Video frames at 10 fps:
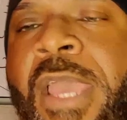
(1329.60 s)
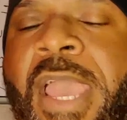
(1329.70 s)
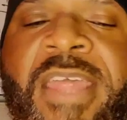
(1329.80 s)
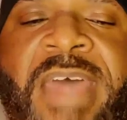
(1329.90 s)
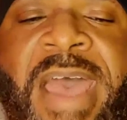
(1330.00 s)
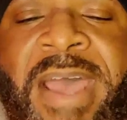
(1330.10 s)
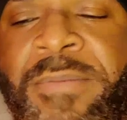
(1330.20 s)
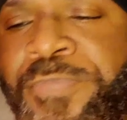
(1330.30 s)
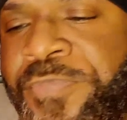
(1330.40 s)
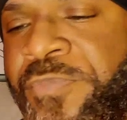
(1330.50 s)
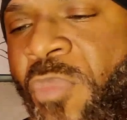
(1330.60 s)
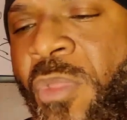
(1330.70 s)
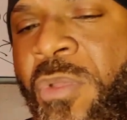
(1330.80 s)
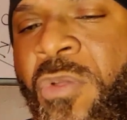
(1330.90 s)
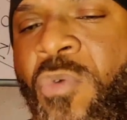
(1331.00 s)
And that
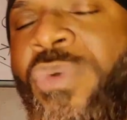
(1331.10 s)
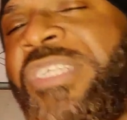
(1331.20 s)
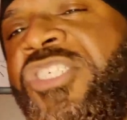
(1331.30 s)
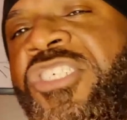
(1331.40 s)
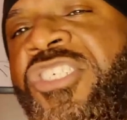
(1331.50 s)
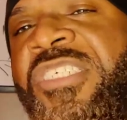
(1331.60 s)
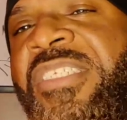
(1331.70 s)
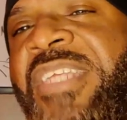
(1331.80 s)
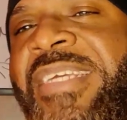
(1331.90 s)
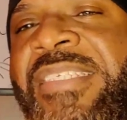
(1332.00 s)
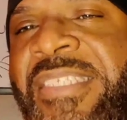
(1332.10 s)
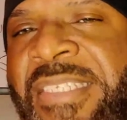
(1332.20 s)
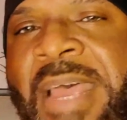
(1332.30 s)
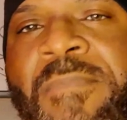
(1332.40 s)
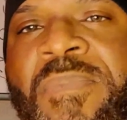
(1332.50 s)
we should just
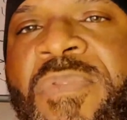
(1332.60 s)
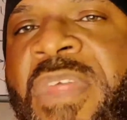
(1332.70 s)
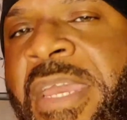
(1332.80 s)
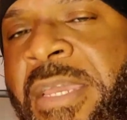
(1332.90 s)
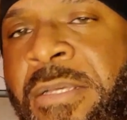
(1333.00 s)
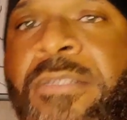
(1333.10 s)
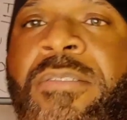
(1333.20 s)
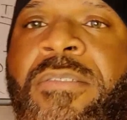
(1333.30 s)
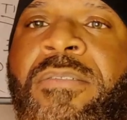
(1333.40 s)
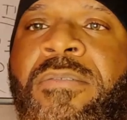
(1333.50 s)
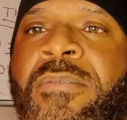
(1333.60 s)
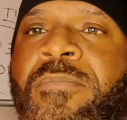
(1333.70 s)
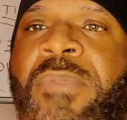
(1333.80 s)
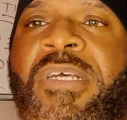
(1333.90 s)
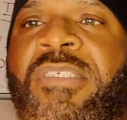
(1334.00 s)
accept things
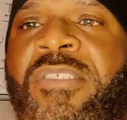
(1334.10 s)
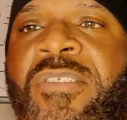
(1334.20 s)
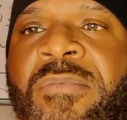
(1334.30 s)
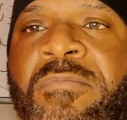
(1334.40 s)
because